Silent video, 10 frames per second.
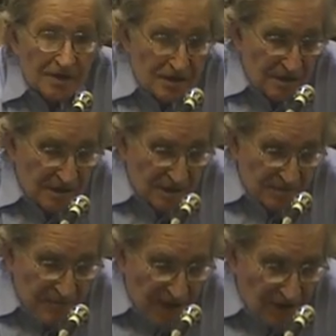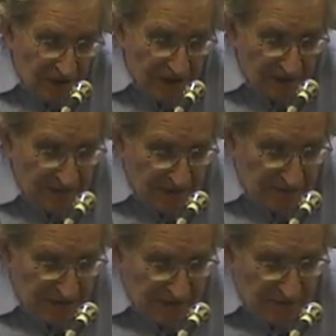element of the equation
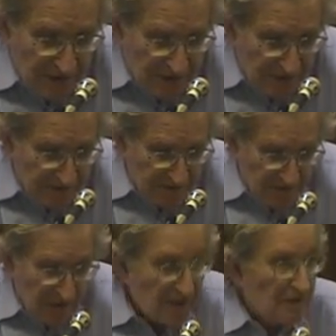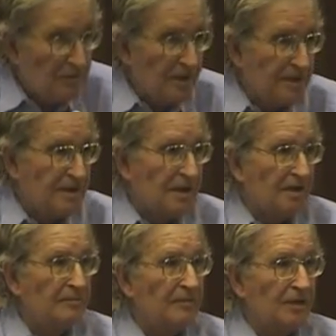with mercenary
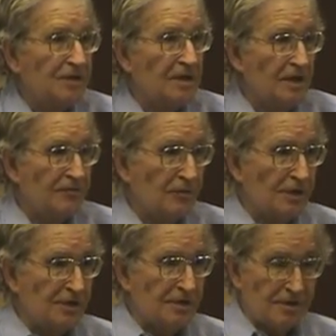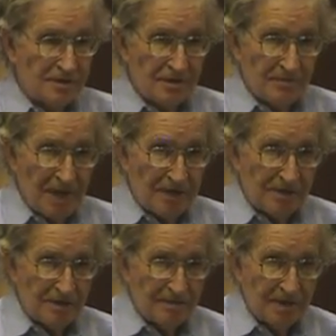forces based in
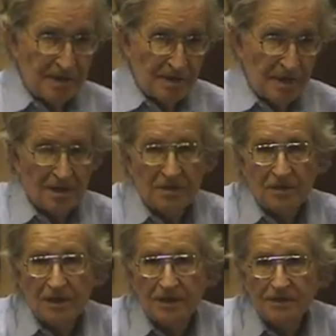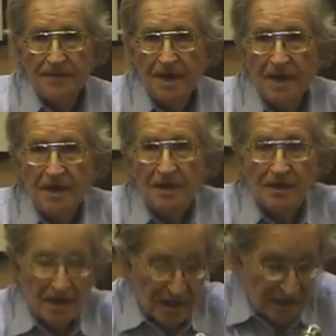Honduras, attacking
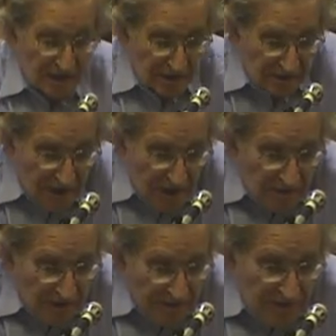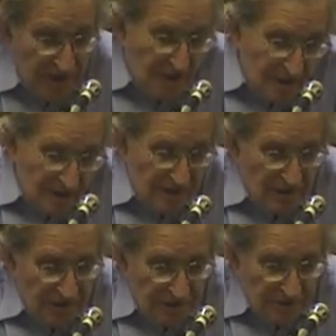Nicaragua. They were under the supervision
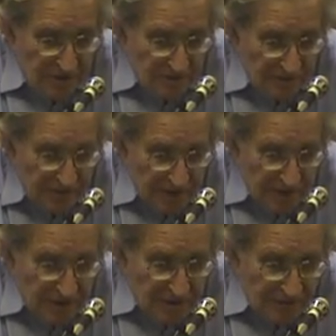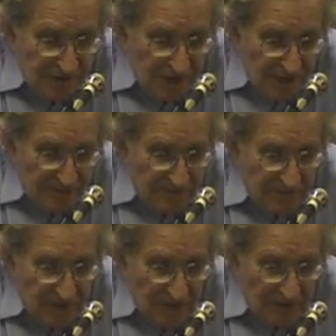of John Negroponte,
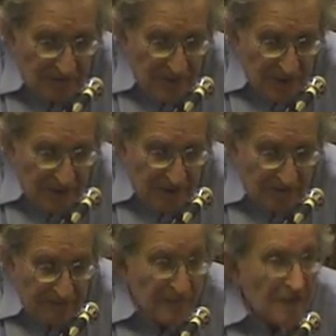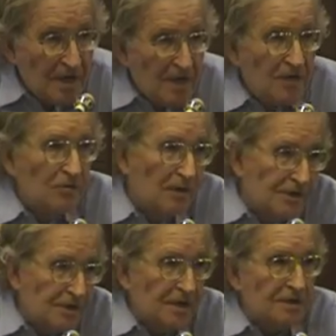who was just appointed
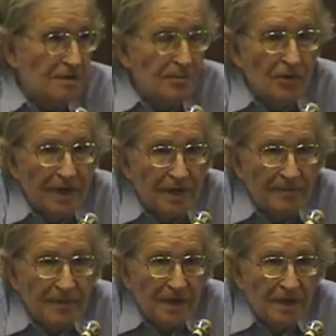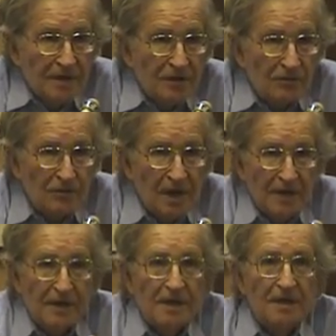to run the diplomatic
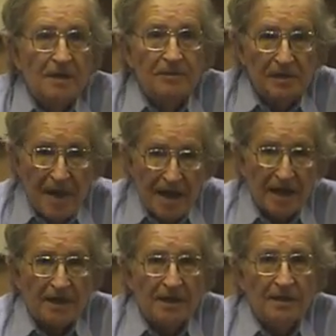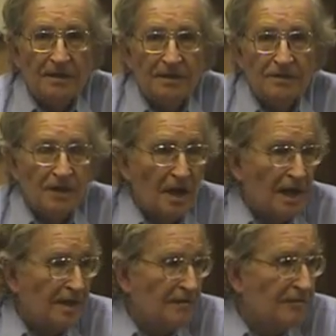side of the
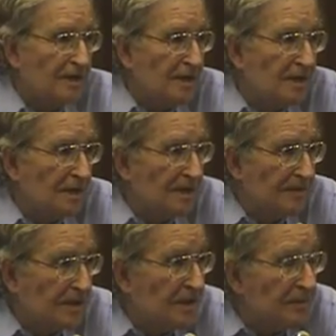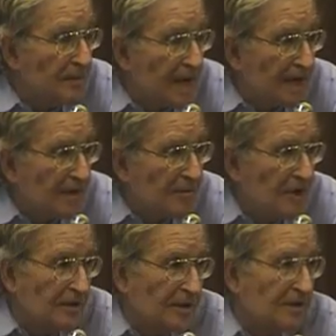diplomatic component of the current
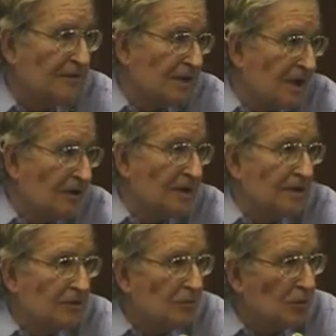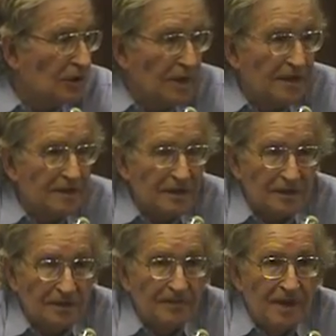war on terror as a
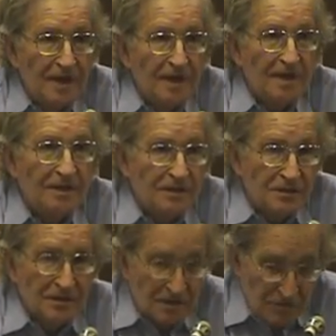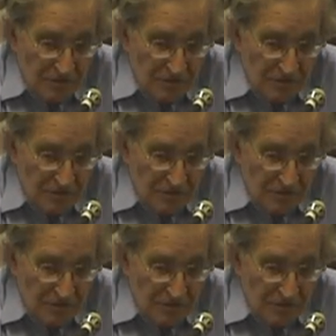UN ambassador.